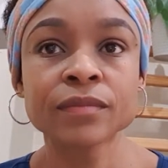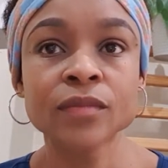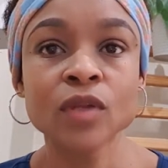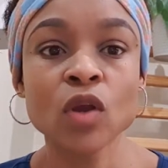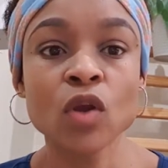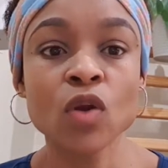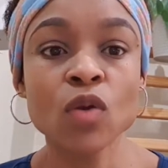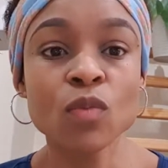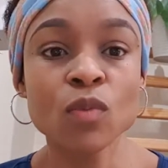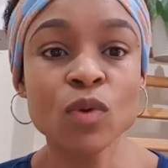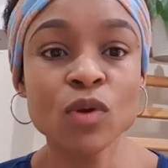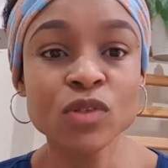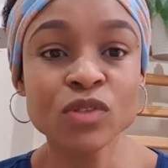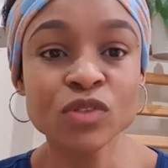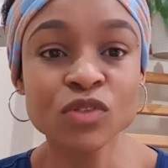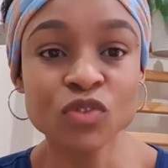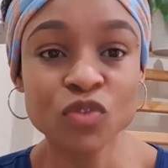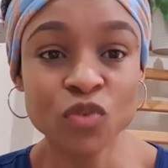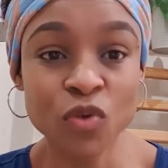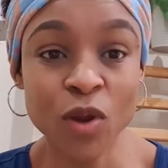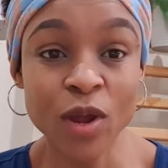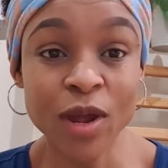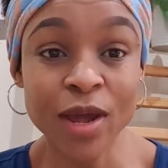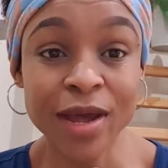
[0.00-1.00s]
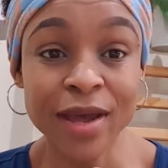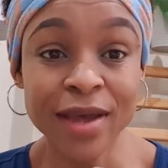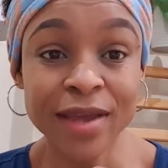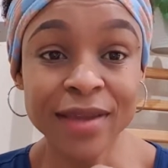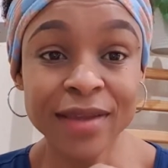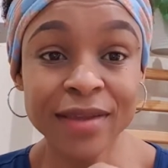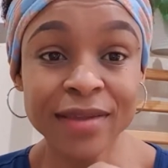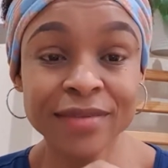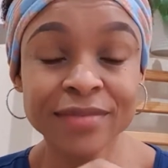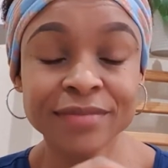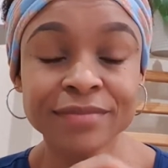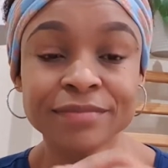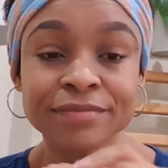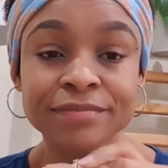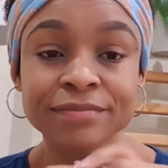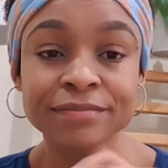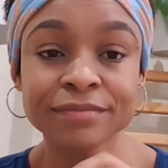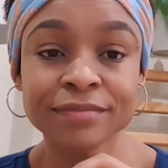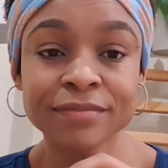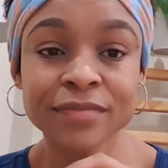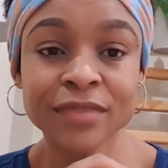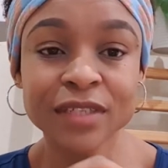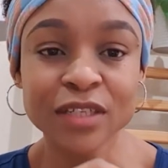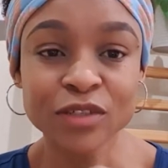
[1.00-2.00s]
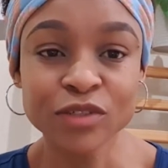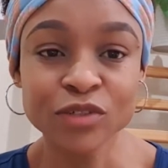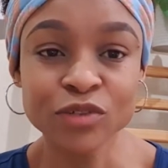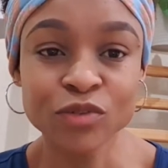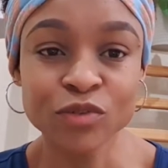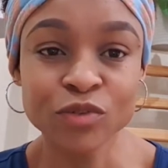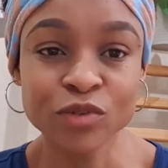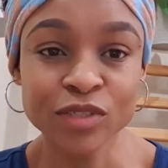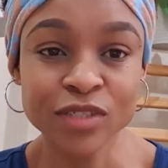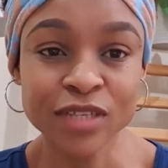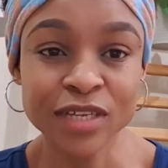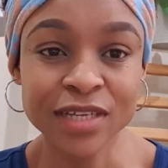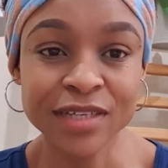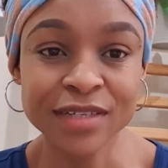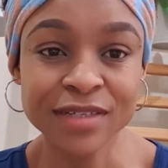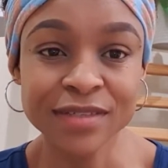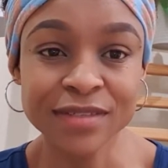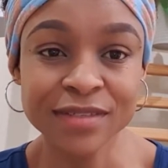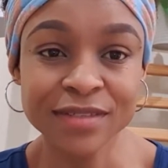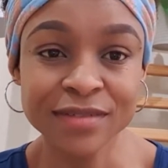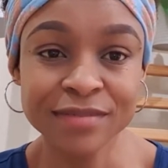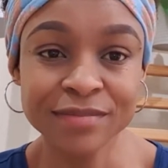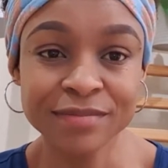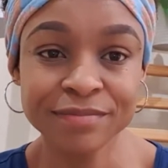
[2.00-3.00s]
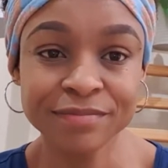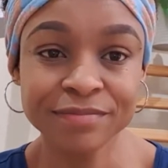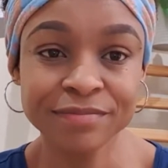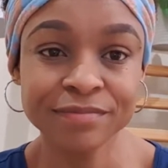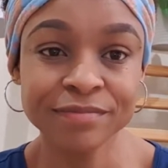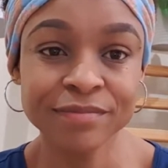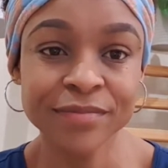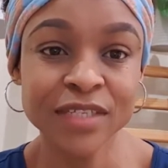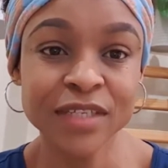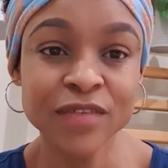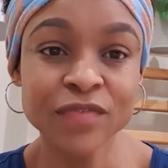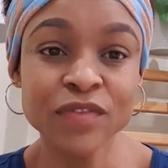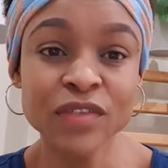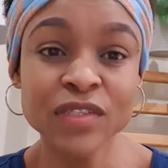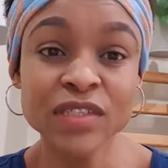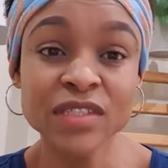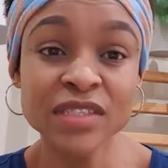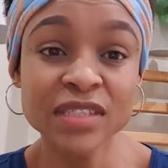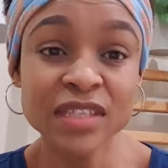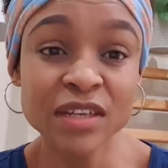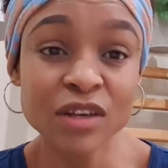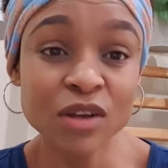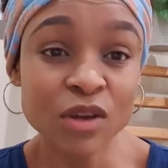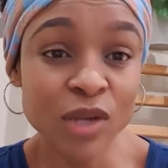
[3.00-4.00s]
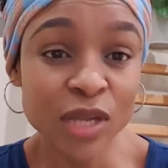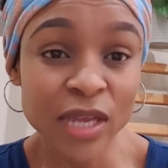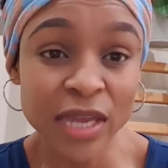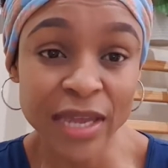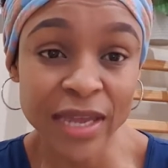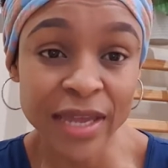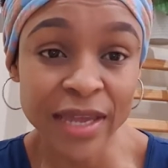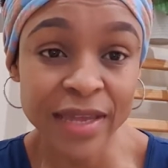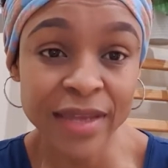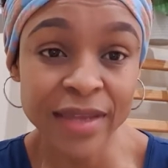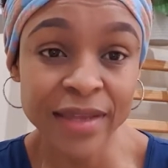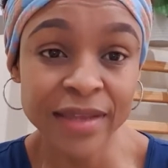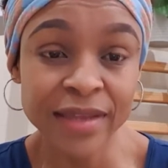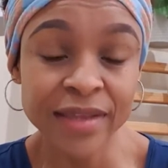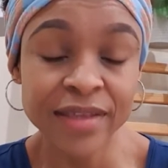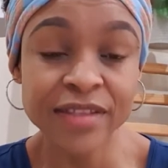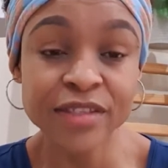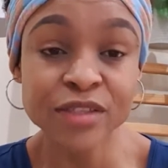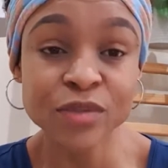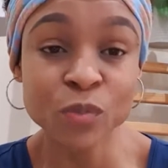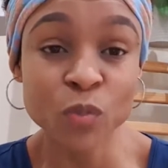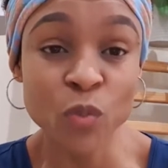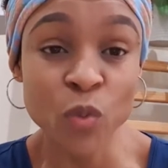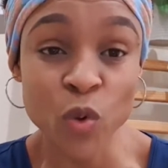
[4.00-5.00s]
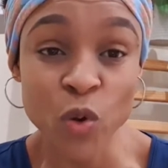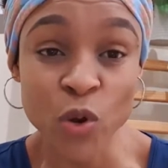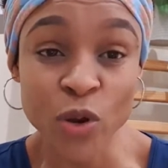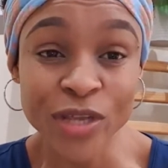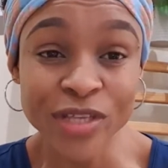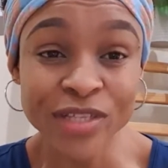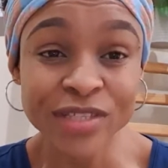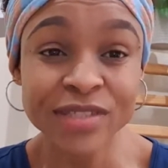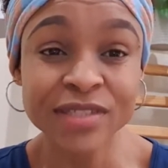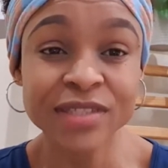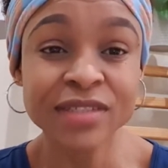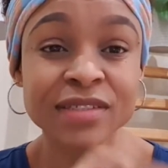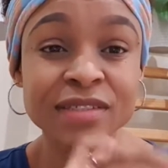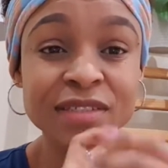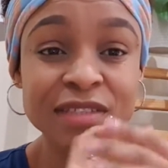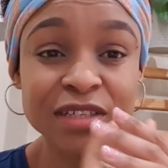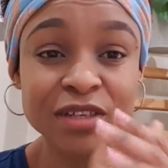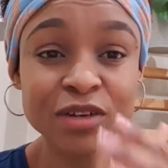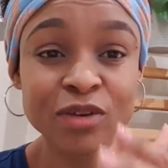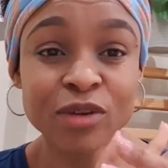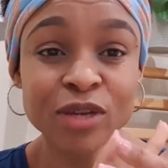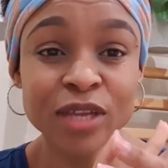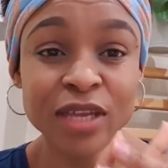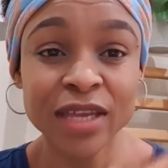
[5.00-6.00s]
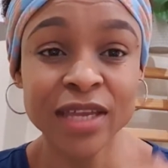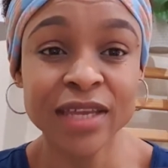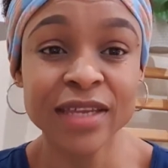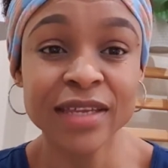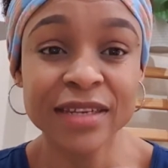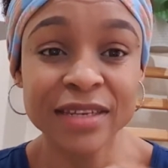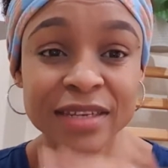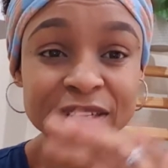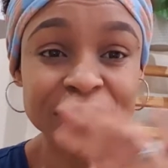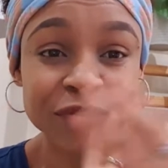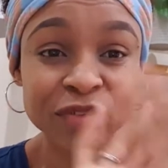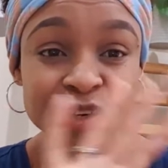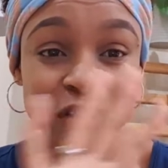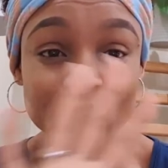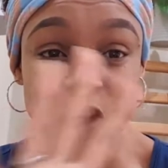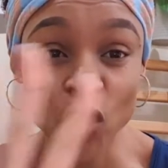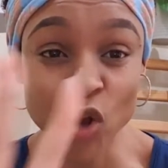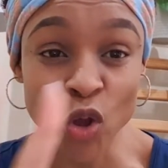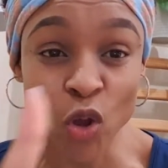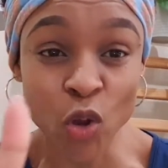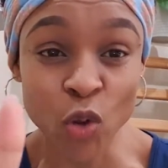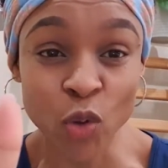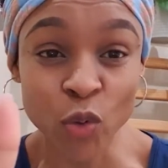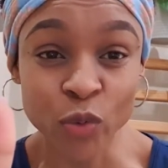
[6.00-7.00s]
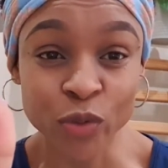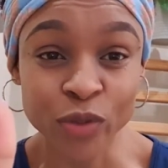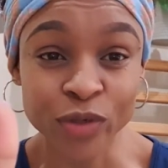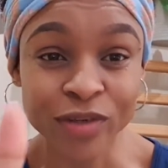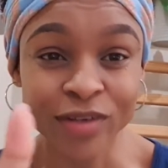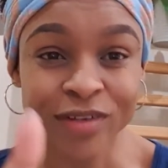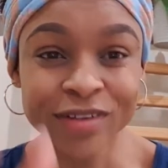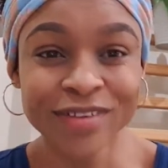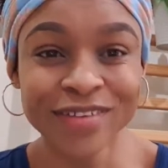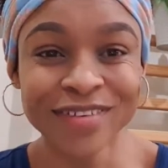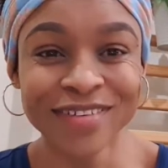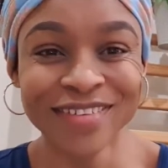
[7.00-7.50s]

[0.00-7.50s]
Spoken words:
almost dry, then you water it. If it's still okay, it's moist, it's still okay, leave it alone.